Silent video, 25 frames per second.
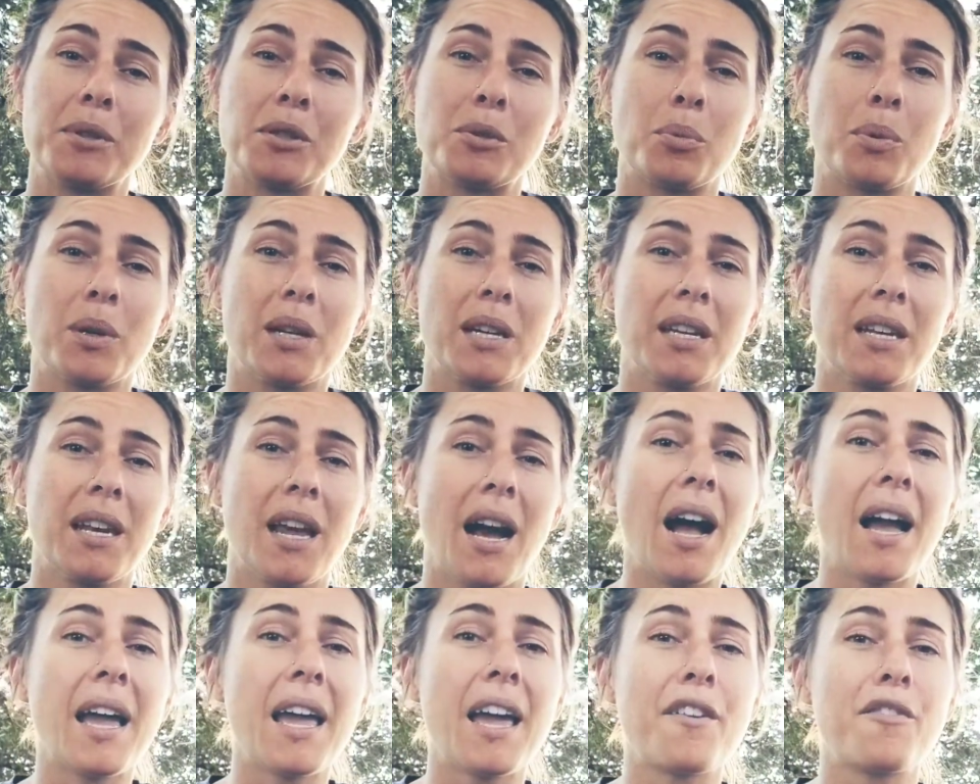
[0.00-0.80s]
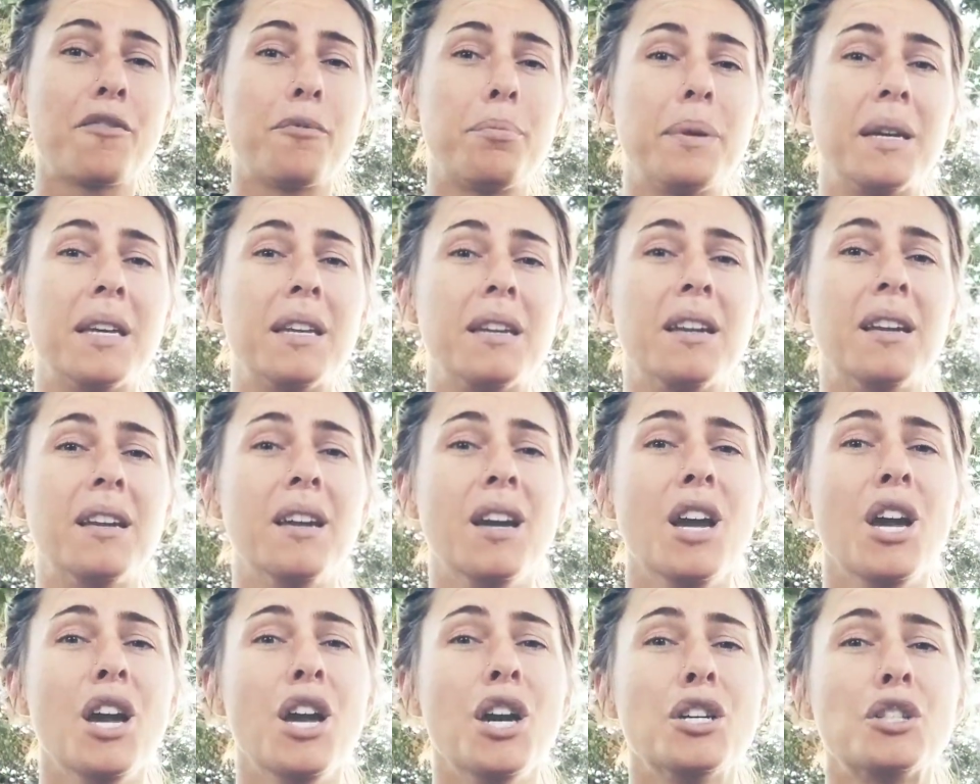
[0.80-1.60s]
when I have been
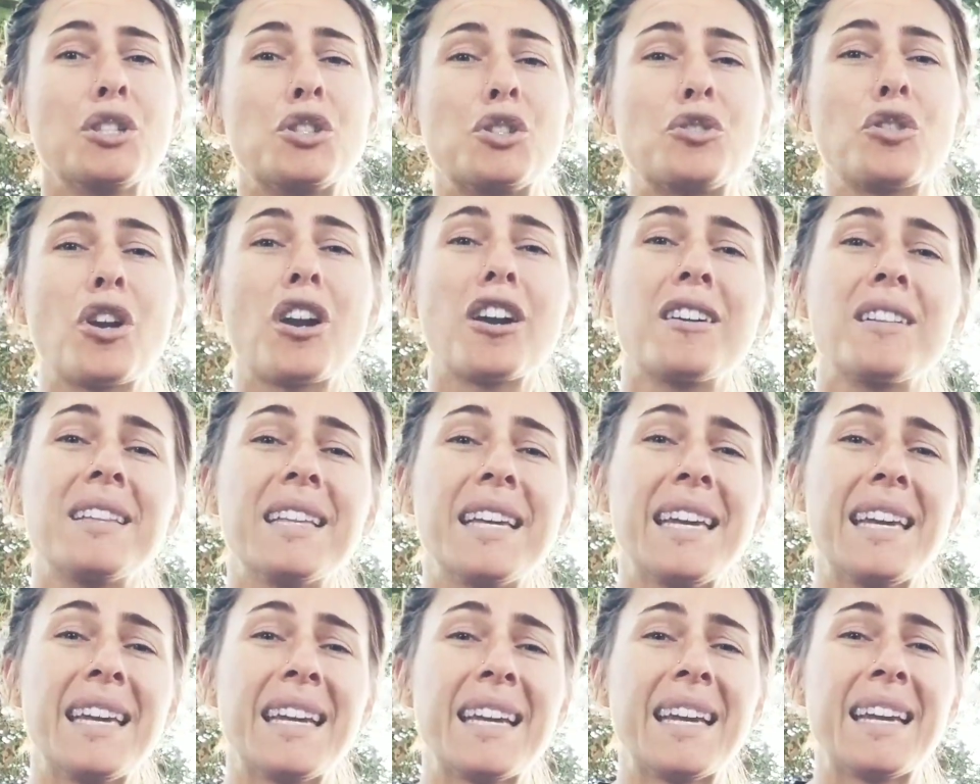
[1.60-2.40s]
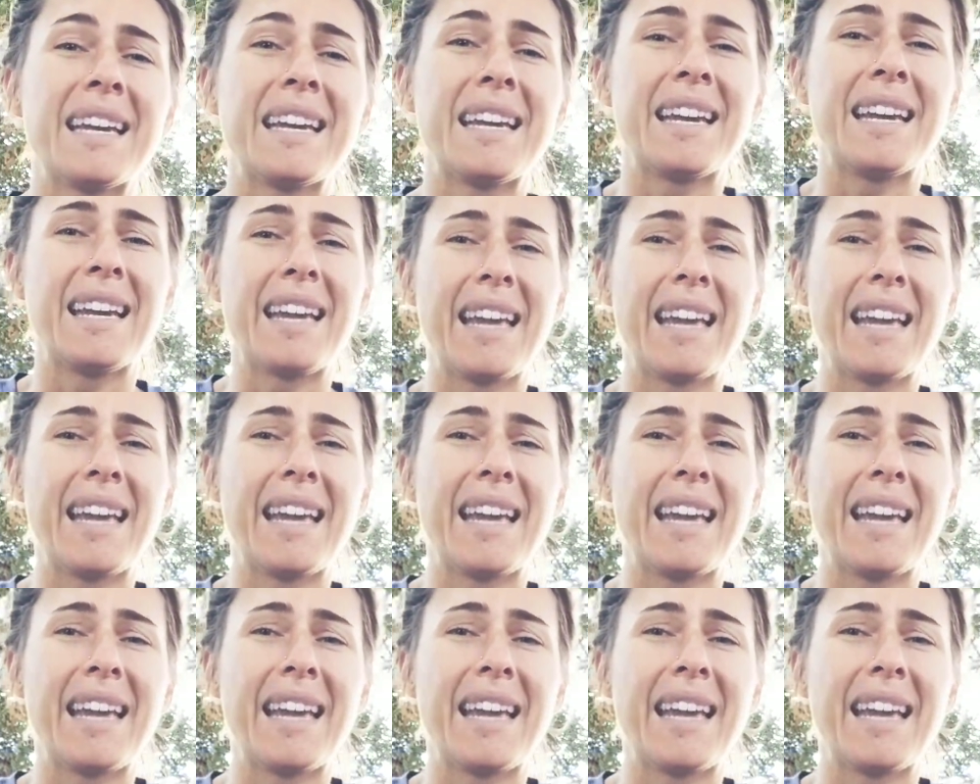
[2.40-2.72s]
struggling,